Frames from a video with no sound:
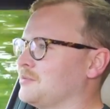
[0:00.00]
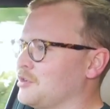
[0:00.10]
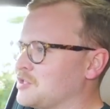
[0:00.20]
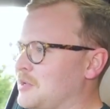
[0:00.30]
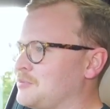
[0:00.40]
that
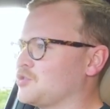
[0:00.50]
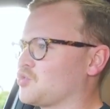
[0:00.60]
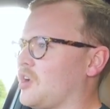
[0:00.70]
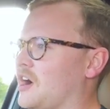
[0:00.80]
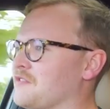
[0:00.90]
most people
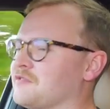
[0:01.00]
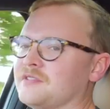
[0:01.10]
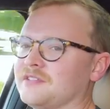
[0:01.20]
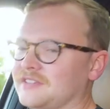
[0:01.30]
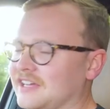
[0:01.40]
drive
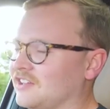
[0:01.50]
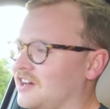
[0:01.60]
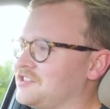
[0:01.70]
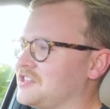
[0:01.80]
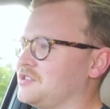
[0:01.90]
their
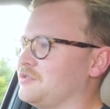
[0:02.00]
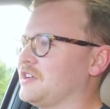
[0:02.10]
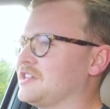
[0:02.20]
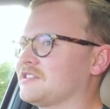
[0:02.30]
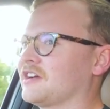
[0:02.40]
large
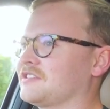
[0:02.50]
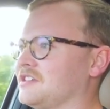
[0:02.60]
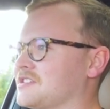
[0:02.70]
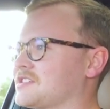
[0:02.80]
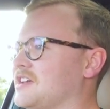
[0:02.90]
SUVs like
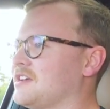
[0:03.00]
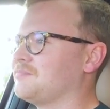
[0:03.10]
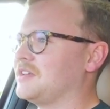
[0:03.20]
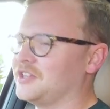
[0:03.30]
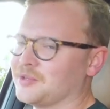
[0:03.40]
this
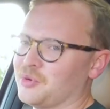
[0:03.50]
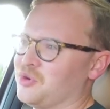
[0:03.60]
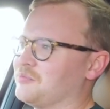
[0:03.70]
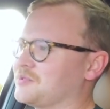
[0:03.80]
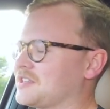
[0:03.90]
in the
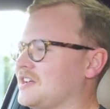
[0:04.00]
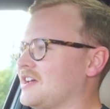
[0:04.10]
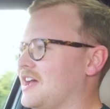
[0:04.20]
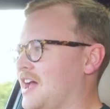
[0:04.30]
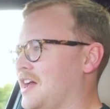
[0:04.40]
burbs.
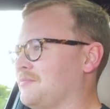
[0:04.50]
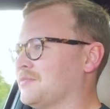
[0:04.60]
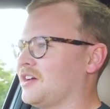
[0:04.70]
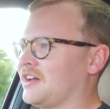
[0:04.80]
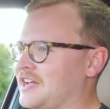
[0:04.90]

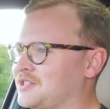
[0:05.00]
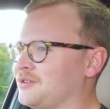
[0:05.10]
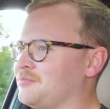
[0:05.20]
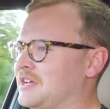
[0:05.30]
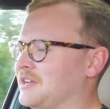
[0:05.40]
And I hate
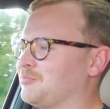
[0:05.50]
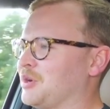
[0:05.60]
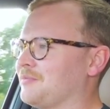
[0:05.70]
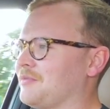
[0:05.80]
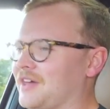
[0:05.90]
to admit,
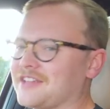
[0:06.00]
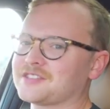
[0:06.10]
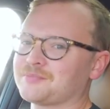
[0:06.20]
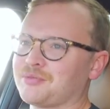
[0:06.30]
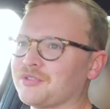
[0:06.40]
but
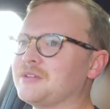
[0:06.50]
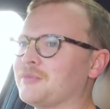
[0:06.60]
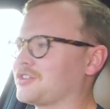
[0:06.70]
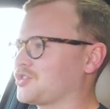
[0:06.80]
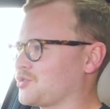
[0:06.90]
that's pretty
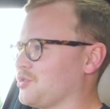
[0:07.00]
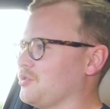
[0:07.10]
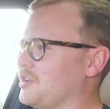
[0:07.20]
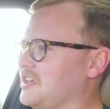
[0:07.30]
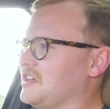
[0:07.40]
much
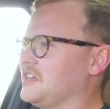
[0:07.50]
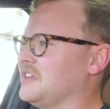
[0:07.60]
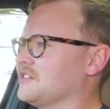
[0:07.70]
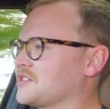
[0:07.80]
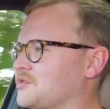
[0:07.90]
true here
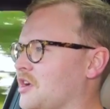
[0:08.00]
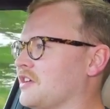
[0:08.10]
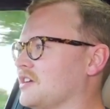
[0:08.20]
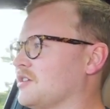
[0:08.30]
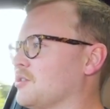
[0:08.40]
in
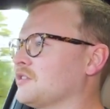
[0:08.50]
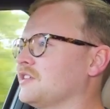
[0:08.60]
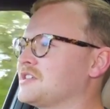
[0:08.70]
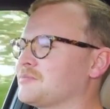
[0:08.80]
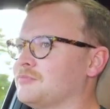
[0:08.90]
Australia, or at
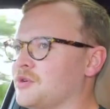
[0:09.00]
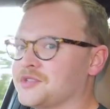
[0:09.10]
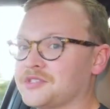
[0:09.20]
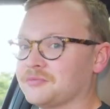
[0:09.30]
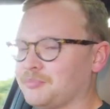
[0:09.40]
least
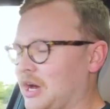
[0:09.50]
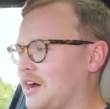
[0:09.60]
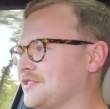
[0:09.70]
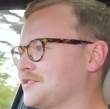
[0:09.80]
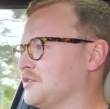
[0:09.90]
most
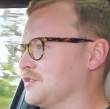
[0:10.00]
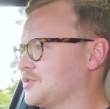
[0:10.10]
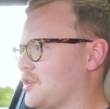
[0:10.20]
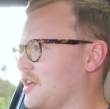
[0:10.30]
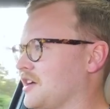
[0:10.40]
parts of
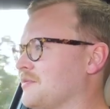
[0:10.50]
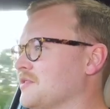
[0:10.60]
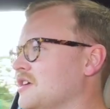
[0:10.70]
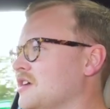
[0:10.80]
Australia.